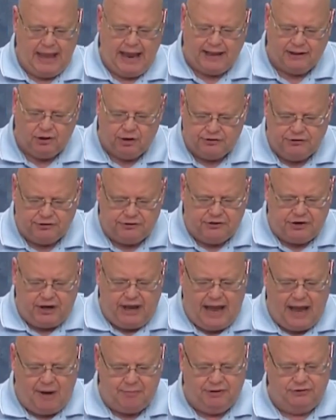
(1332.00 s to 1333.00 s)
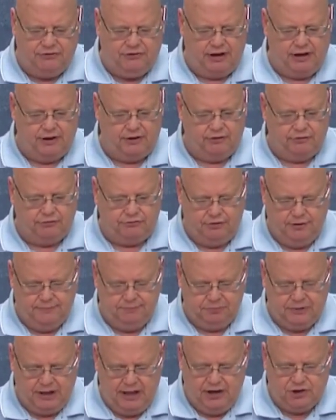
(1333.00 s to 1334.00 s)
I looked at the commentators.
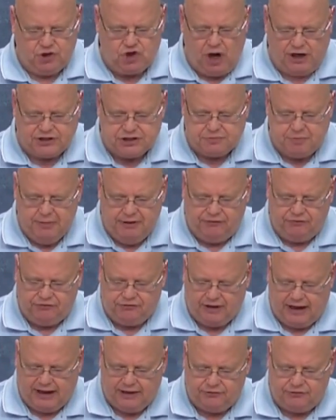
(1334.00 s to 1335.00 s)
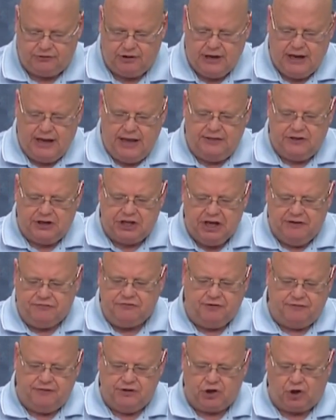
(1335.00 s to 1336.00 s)
Chuck Smith says, the gift
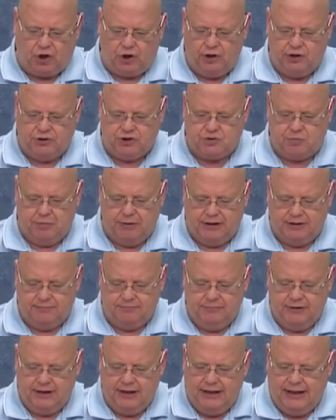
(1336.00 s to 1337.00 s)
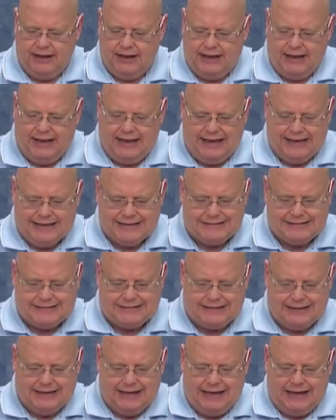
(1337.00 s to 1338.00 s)
of encouragement
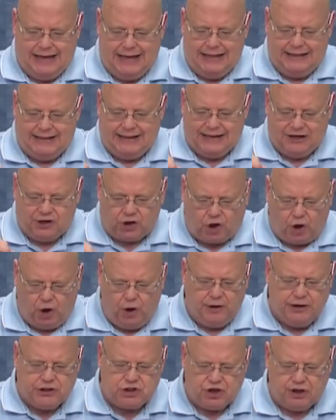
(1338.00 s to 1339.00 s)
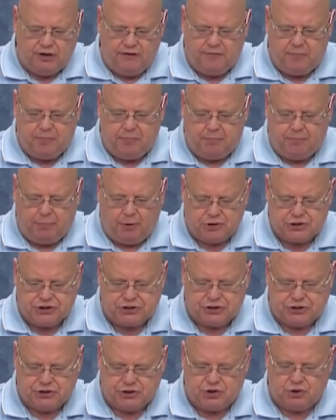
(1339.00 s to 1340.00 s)
is the encouraging of a
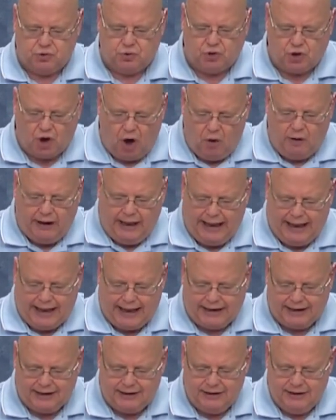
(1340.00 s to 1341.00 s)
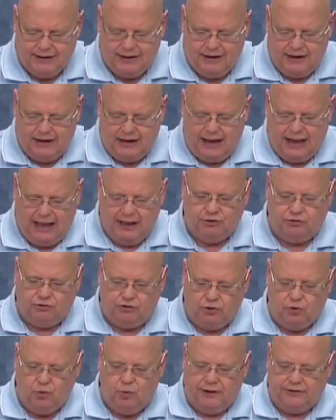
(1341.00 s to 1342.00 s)
person to go ahead and
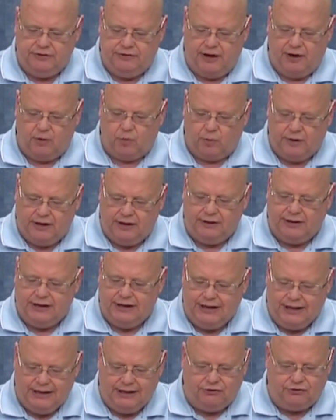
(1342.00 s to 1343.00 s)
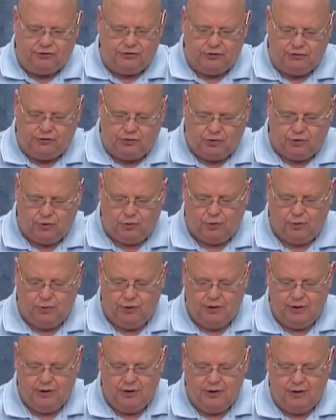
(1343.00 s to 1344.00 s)
do what they really need to do
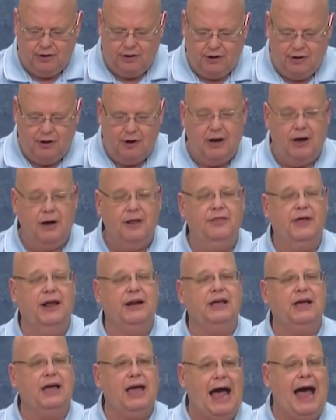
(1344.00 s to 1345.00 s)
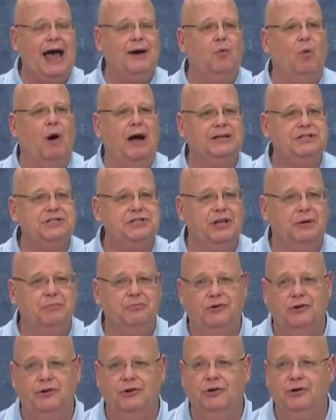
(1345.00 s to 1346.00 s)
that God wants them
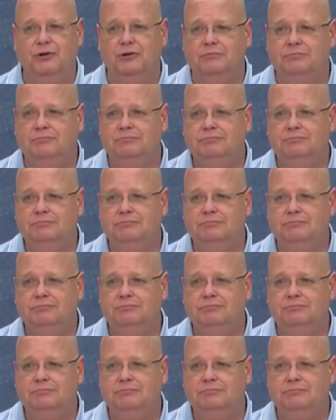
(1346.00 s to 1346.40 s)
to do.